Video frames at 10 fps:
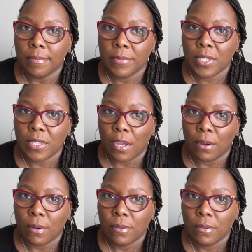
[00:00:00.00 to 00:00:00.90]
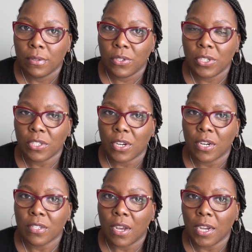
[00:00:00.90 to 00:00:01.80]
So she
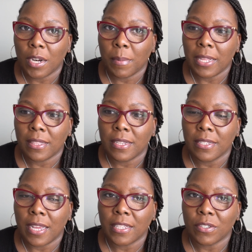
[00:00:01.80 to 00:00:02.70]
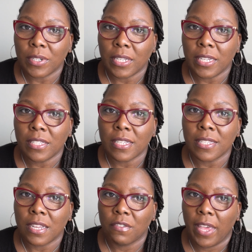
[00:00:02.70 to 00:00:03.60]
started talking about this as it relates to
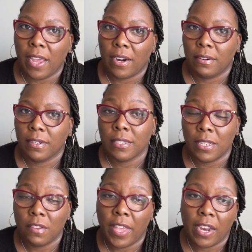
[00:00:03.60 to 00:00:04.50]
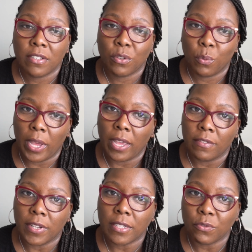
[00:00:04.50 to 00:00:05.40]
self-care, because self-care is a way
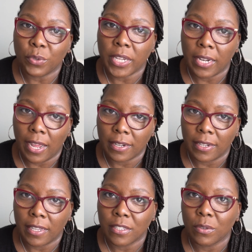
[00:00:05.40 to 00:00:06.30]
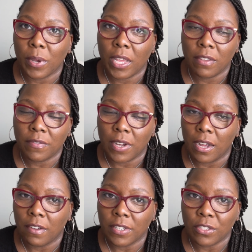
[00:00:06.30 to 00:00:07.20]
of us reconnecting, is a way
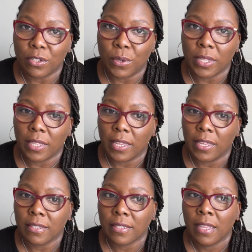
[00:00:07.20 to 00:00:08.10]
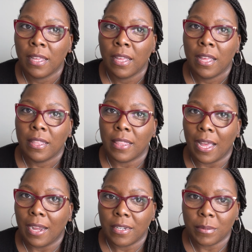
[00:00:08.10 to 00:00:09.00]
of us doing things
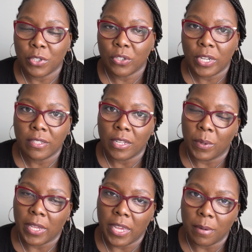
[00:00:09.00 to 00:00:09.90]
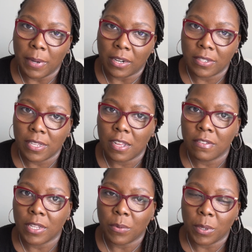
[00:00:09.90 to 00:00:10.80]
that demonstrates that we care about
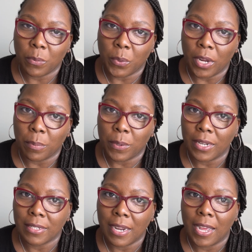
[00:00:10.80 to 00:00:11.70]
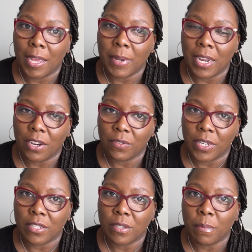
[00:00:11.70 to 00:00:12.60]
ourselves, that we are putting time and effort
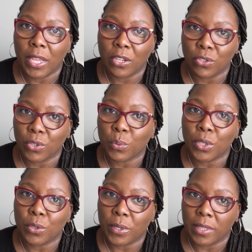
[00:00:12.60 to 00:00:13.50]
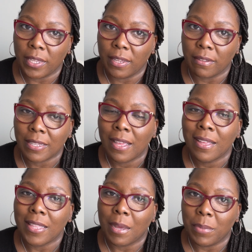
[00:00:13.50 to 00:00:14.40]
into making sure we're doing things
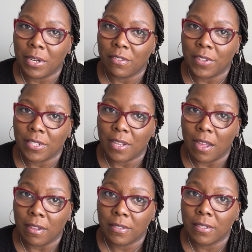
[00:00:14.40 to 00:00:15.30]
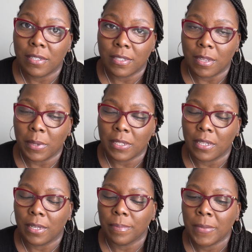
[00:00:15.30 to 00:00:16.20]
that benefit us to some
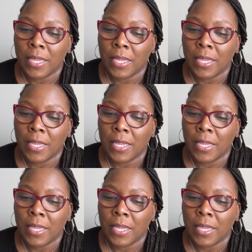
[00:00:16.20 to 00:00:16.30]
extent.